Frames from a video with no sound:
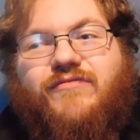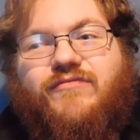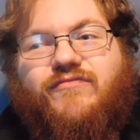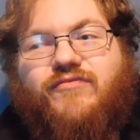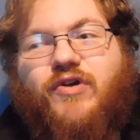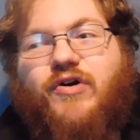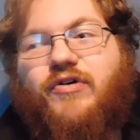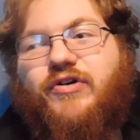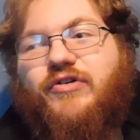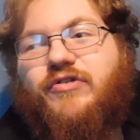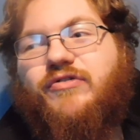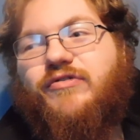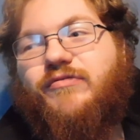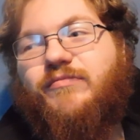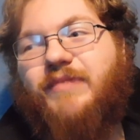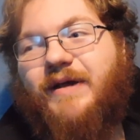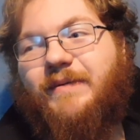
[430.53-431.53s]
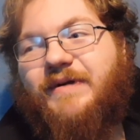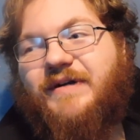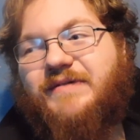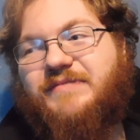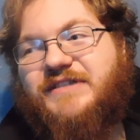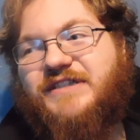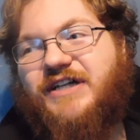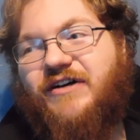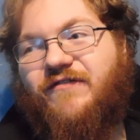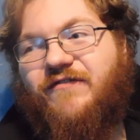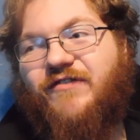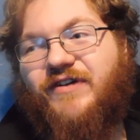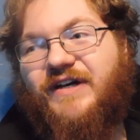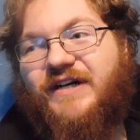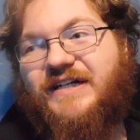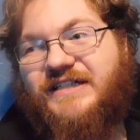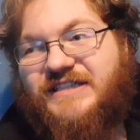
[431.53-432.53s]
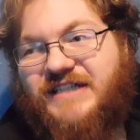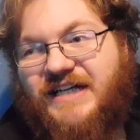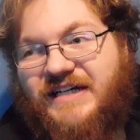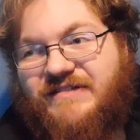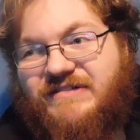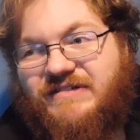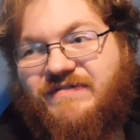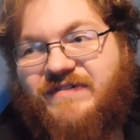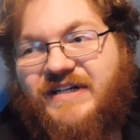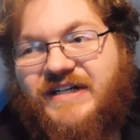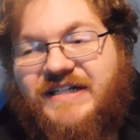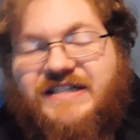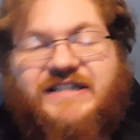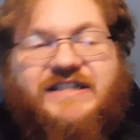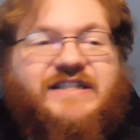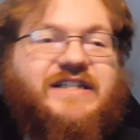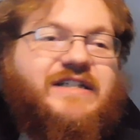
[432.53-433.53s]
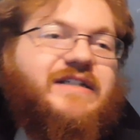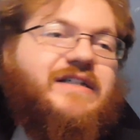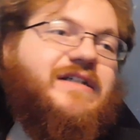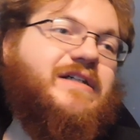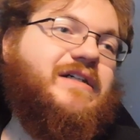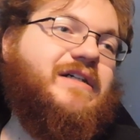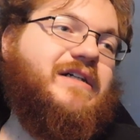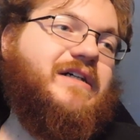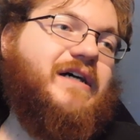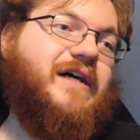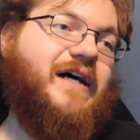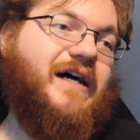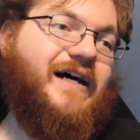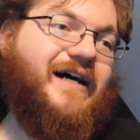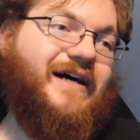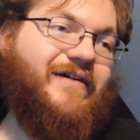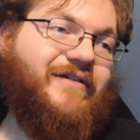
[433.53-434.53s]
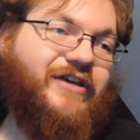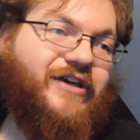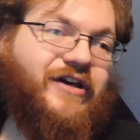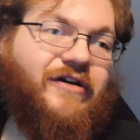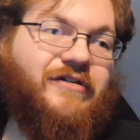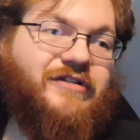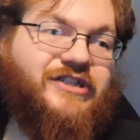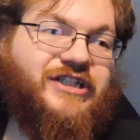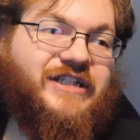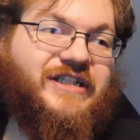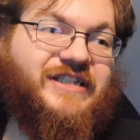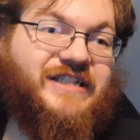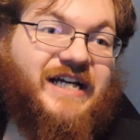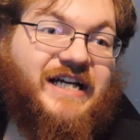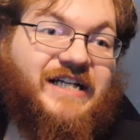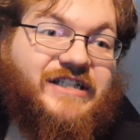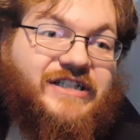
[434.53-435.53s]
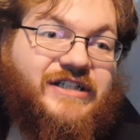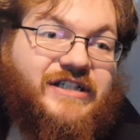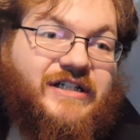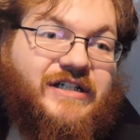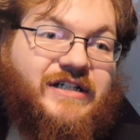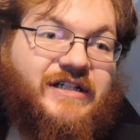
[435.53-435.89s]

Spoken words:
Roku blaming himself for indecisiveness. Kyoshi says,